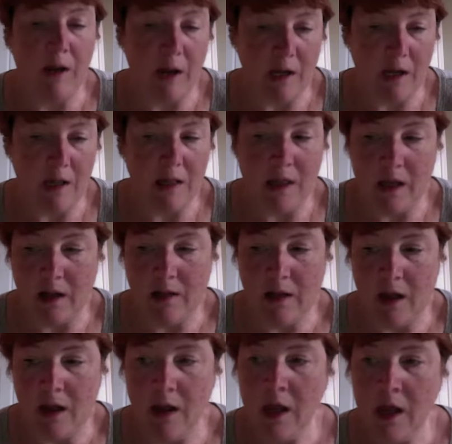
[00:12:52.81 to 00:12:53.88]
But I did think
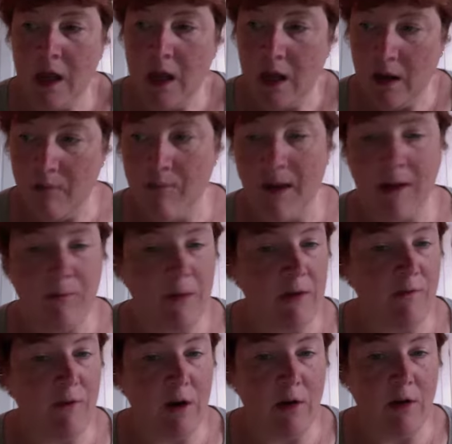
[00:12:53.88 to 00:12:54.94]
that it might
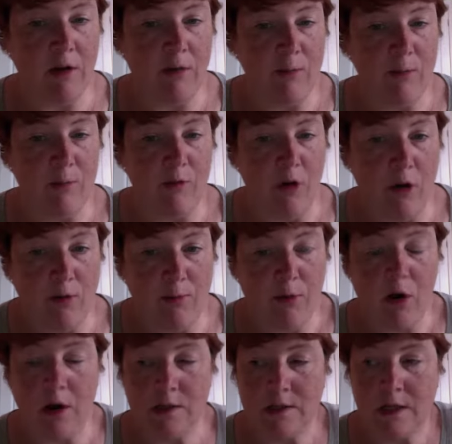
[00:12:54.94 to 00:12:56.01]
be a very involved
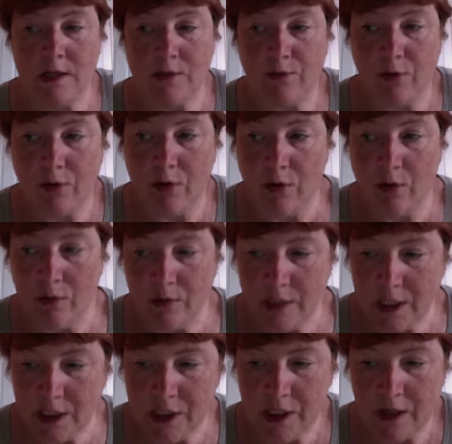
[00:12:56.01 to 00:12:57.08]
process for
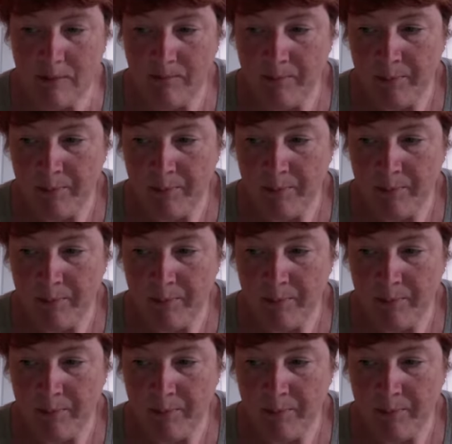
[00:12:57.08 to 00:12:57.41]
co-teaching.